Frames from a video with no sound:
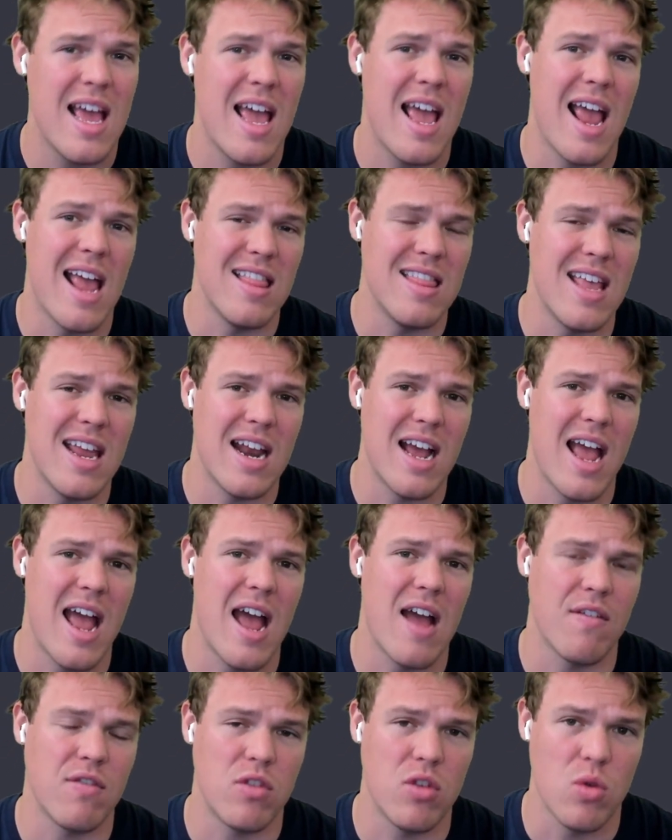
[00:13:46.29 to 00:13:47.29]
And then I
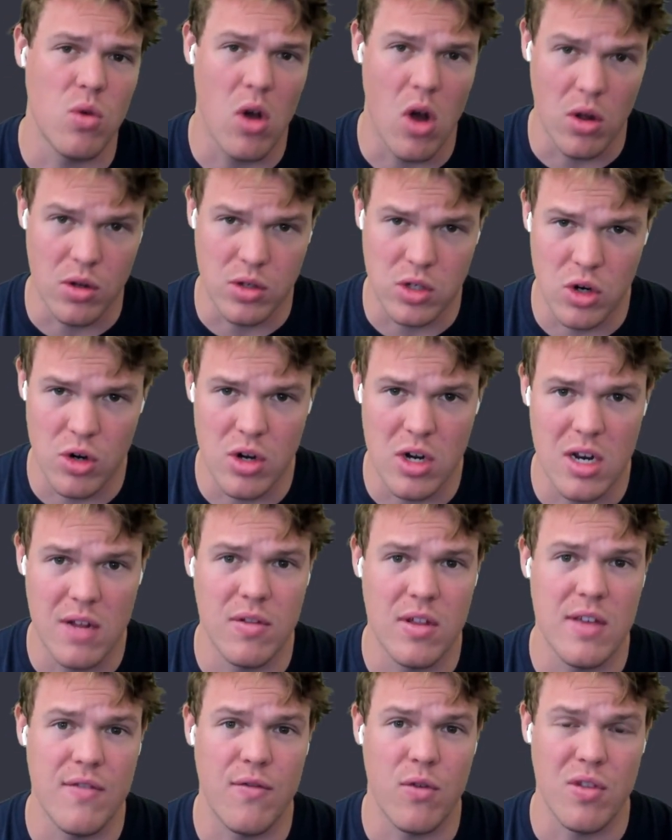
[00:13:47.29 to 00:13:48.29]
have to,
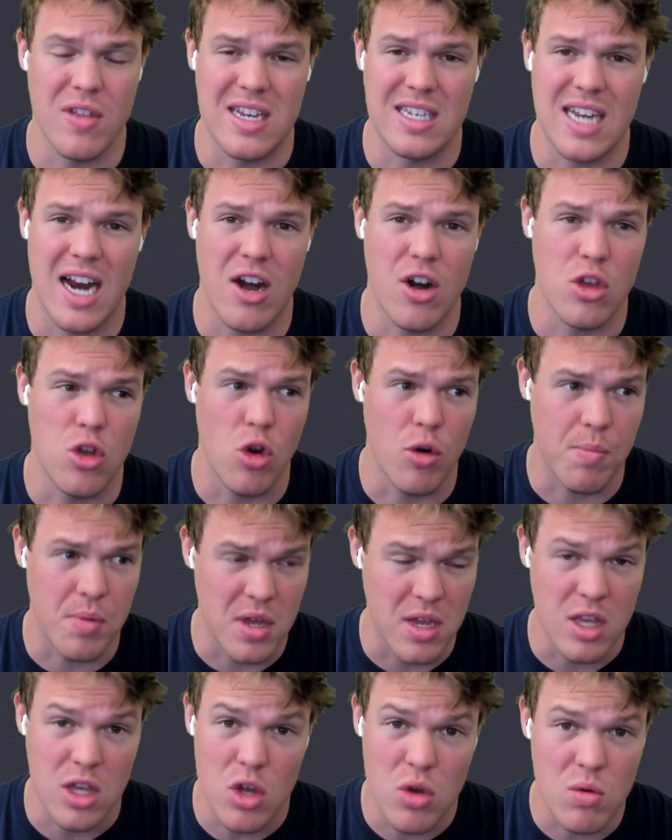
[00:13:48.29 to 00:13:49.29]
alternatively, for the entire
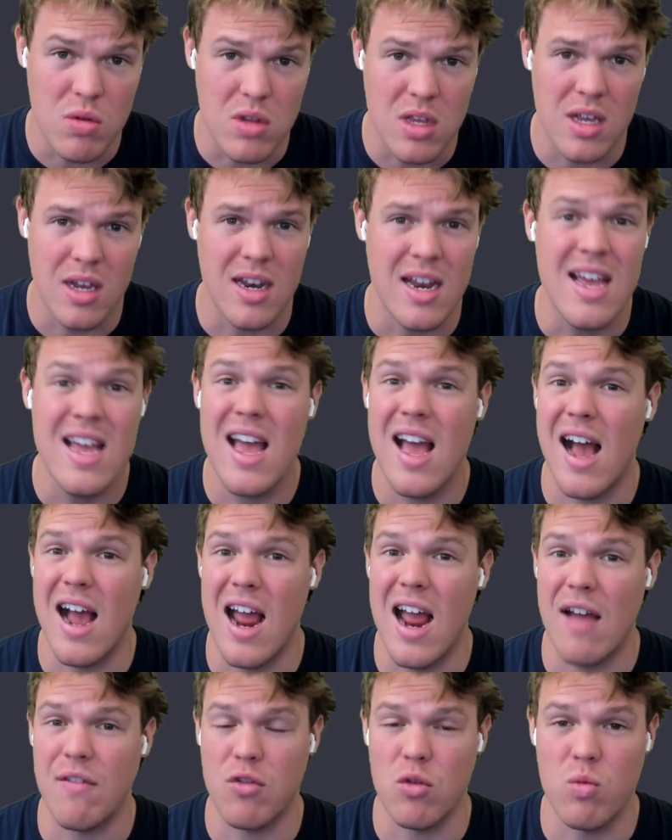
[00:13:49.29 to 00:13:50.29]
European Union, I
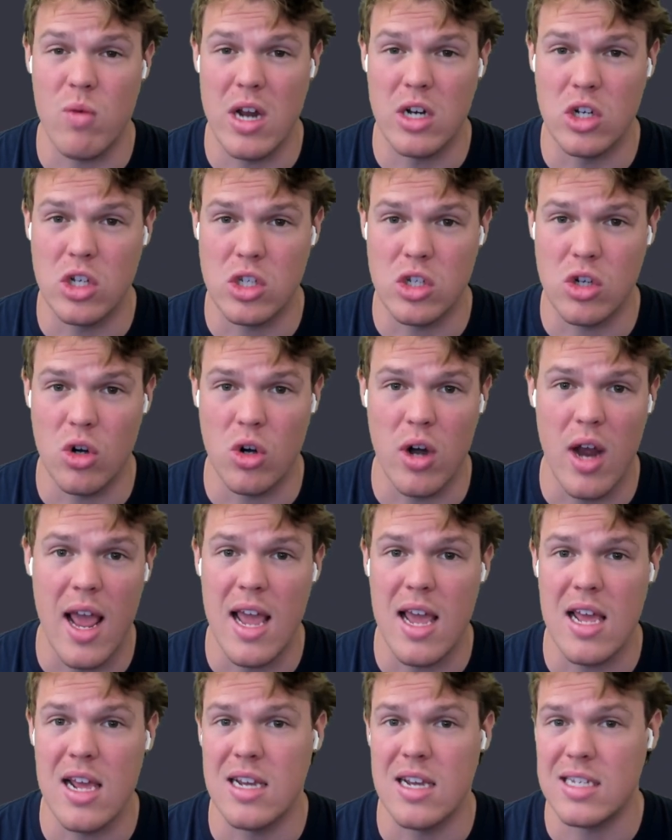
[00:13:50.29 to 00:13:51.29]
have to register
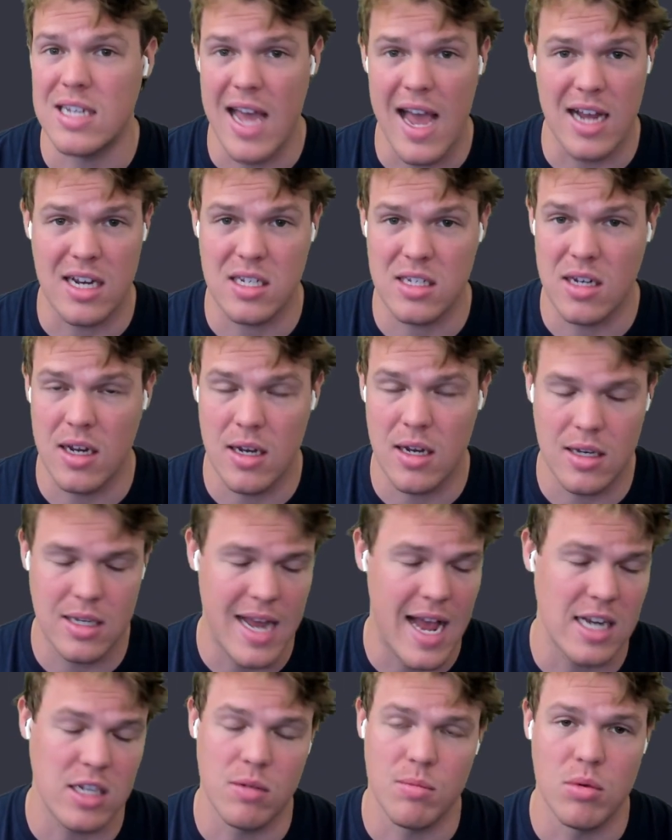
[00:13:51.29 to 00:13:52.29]
a
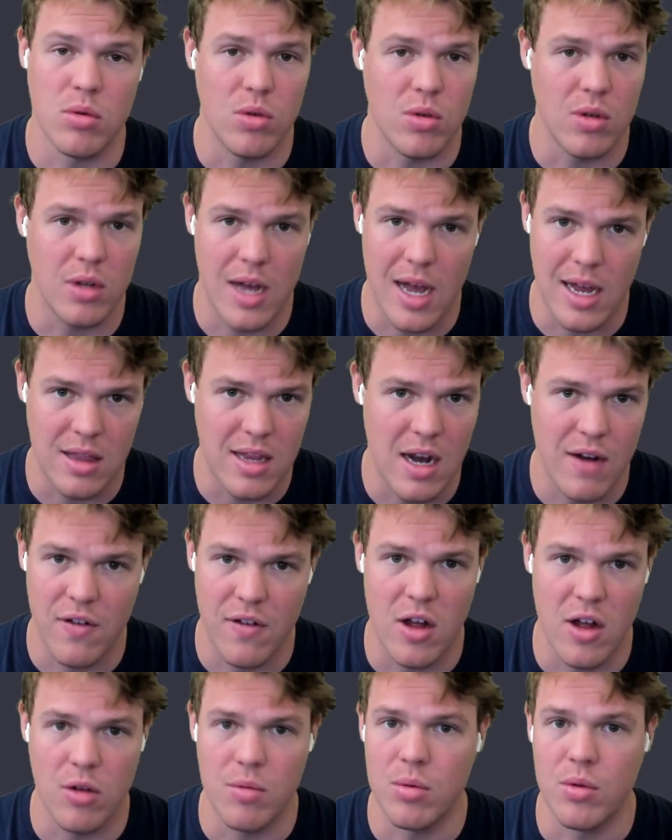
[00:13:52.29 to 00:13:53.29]
taxable
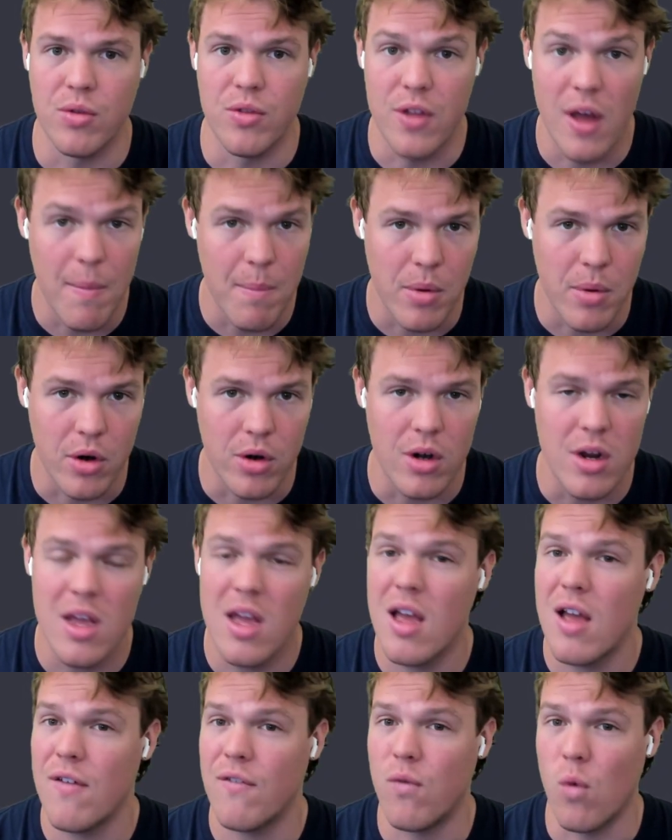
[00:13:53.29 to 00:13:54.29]
identifiable number
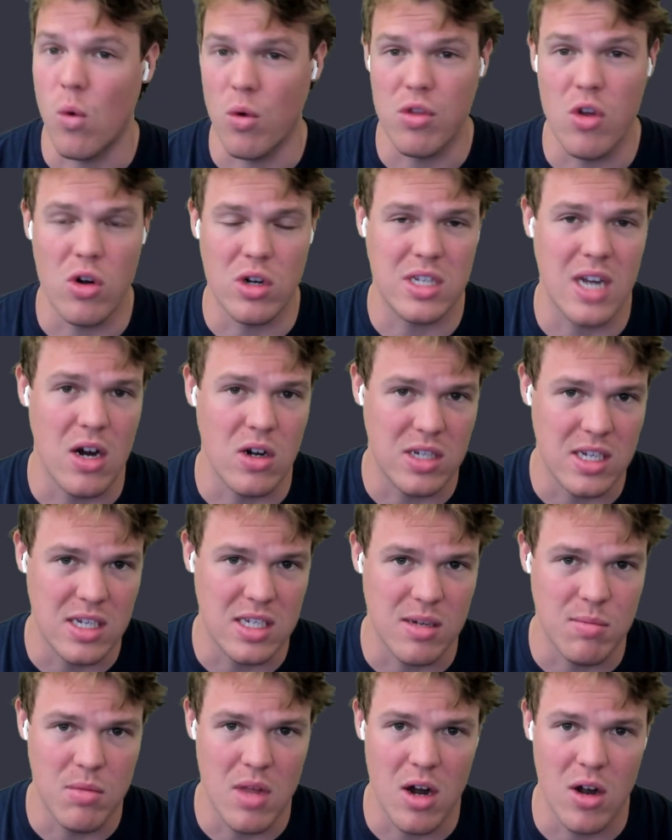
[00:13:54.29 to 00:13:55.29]
for their entire
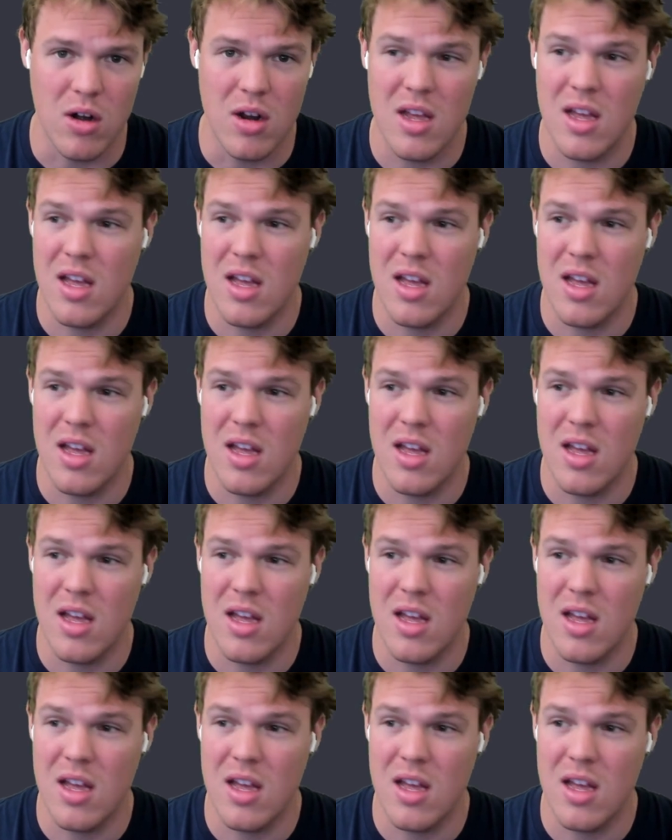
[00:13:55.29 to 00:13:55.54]
system there.